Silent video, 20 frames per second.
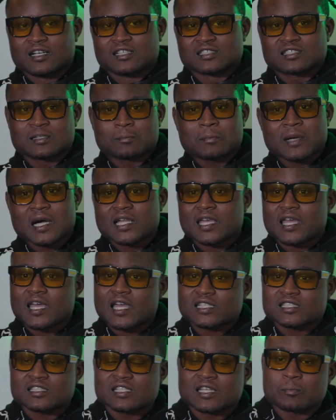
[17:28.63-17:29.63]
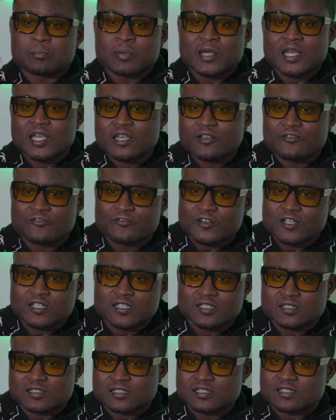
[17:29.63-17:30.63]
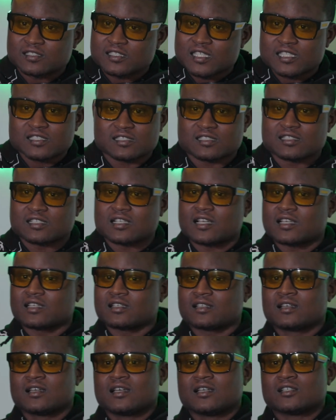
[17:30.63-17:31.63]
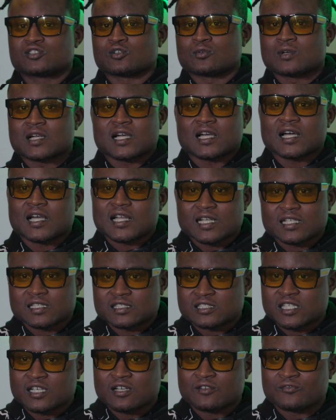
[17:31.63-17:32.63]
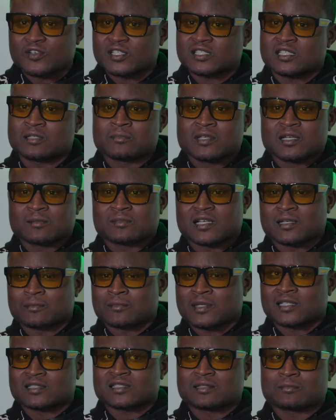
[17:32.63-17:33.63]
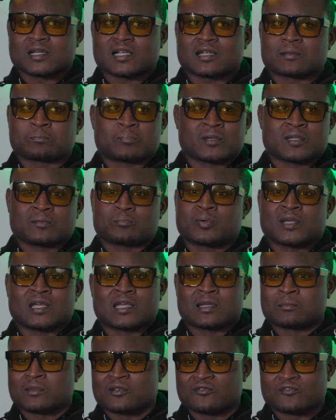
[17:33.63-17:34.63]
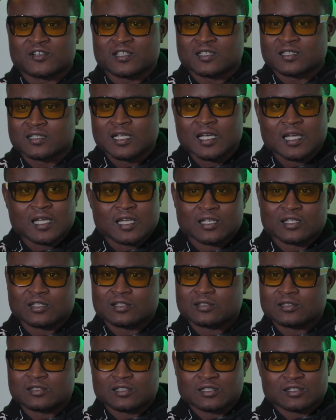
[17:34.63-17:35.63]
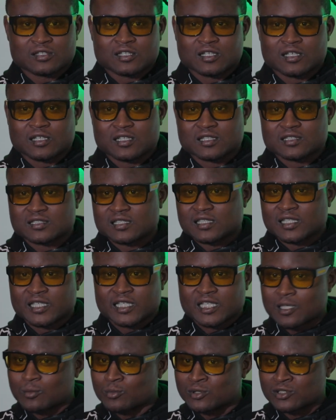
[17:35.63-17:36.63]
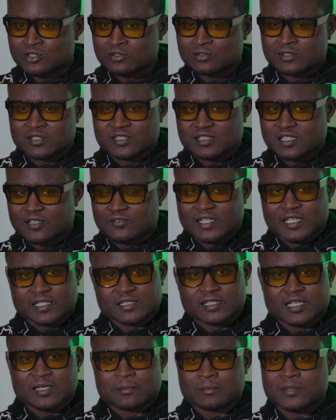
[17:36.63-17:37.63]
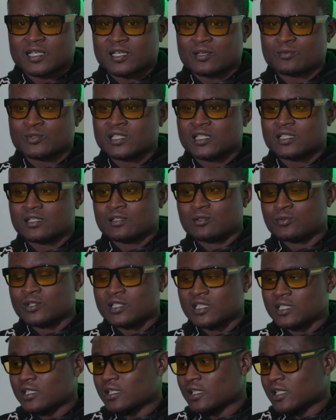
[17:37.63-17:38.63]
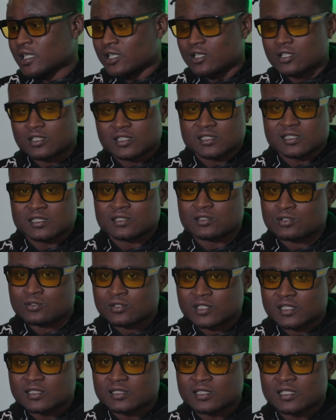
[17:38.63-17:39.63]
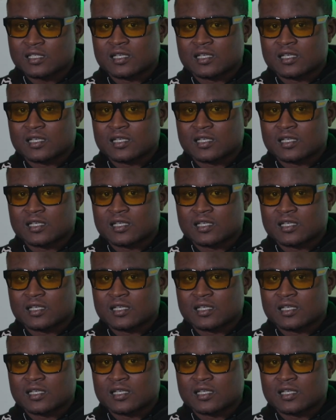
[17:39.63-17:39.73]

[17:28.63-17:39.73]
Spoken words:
Somebody actually paid for the session. Like, so when I got out of jail, Vesh hit me up like, man, somebody been paid me for to link up with you and stuff like that, man. We need to get on this and do this.